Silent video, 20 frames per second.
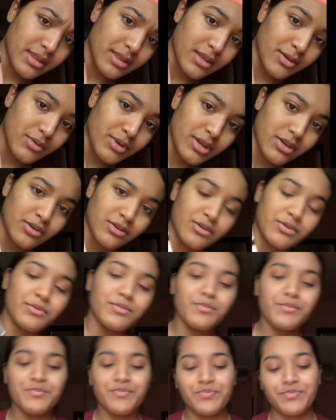There we go.
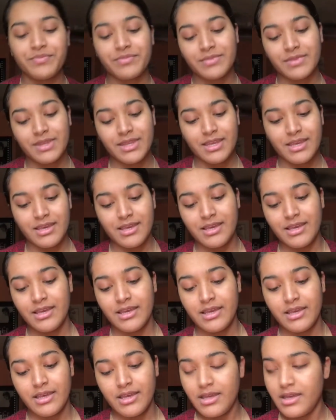
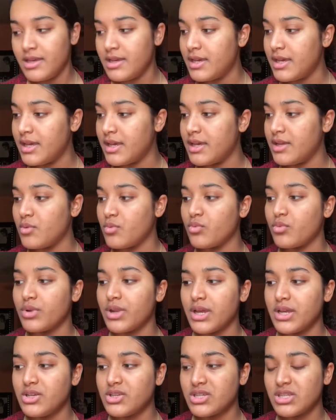And what
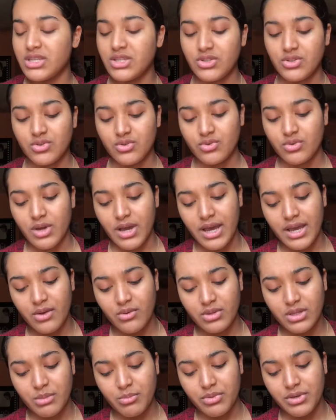I usually do, I
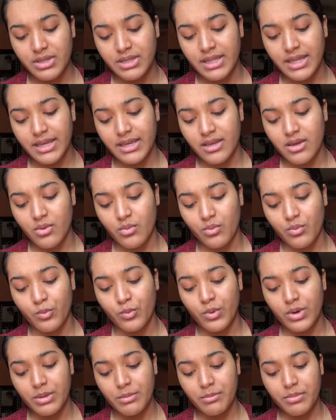only put like
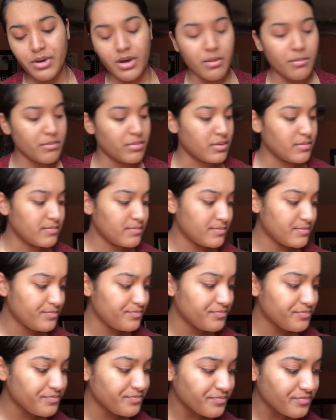one pump,
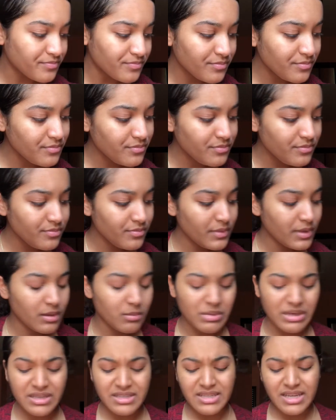
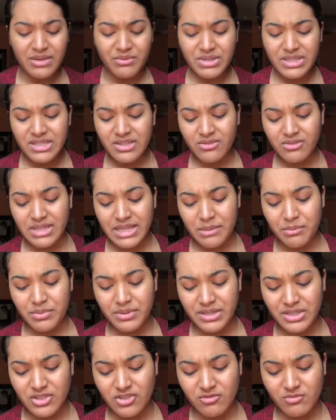because I really don't like
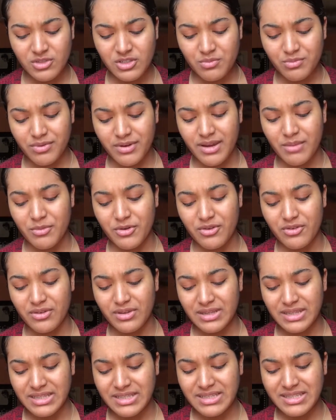putting too much primer on.
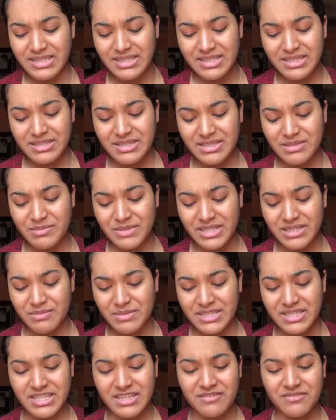It just makes my
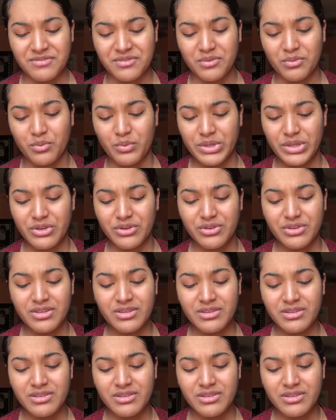skin feel weird.